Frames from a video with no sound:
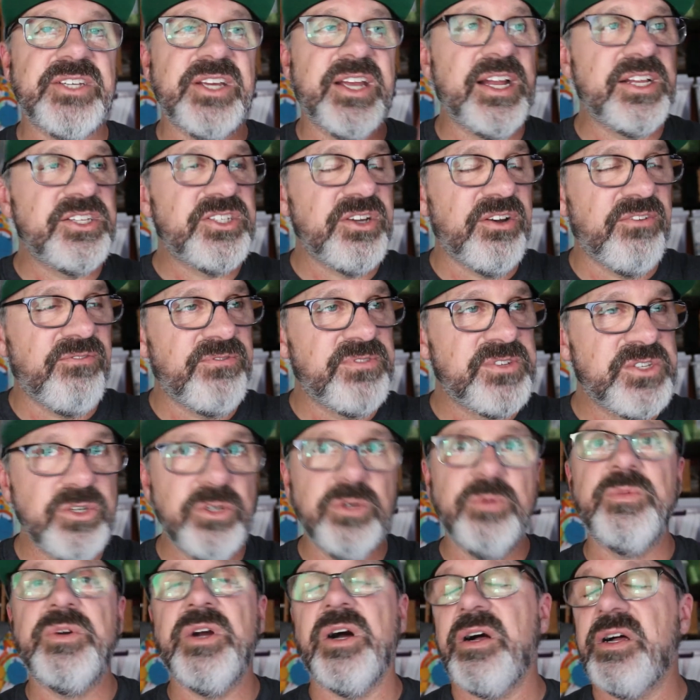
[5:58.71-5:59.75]
You got your
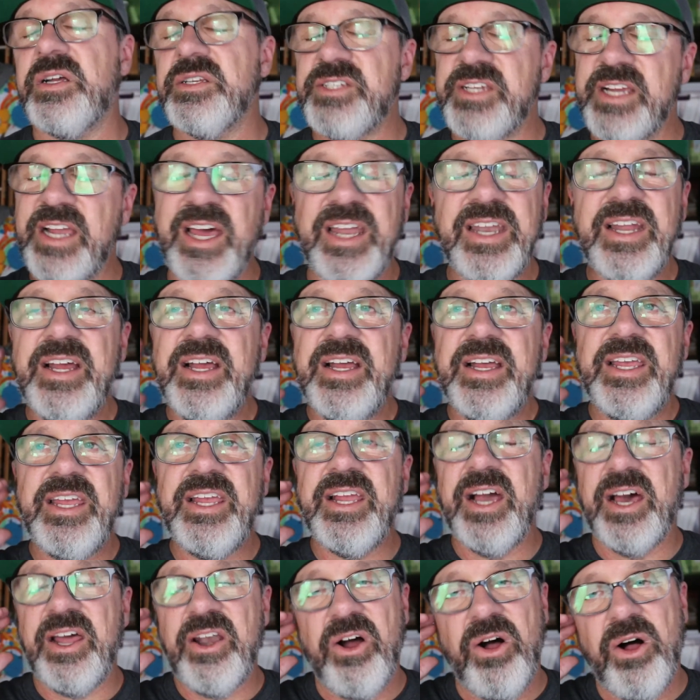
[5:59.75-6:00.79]
Zoom calls. You got
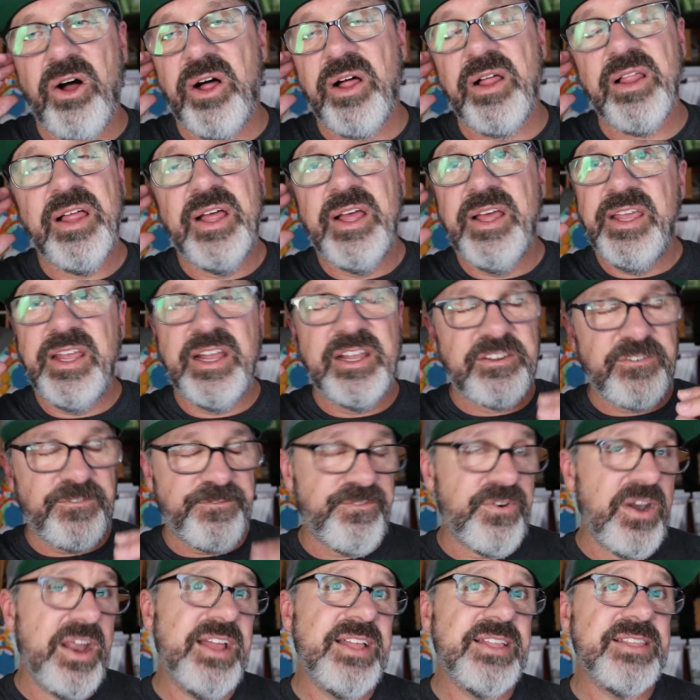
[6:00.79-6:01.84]
your
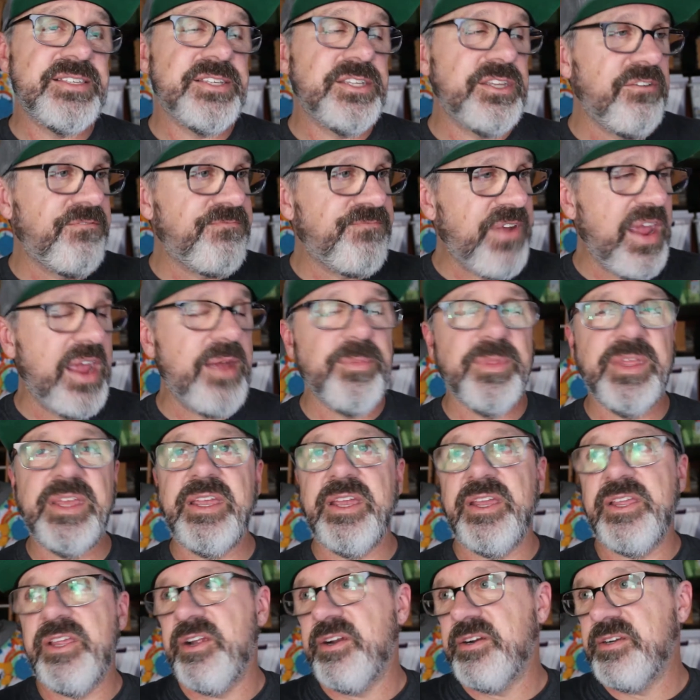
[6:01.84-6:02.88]
friends and your
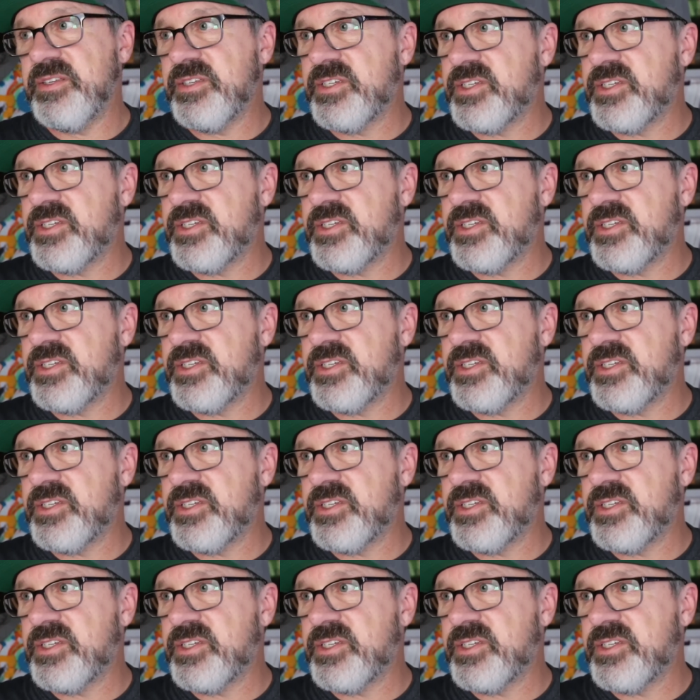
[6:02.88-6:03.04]
family and your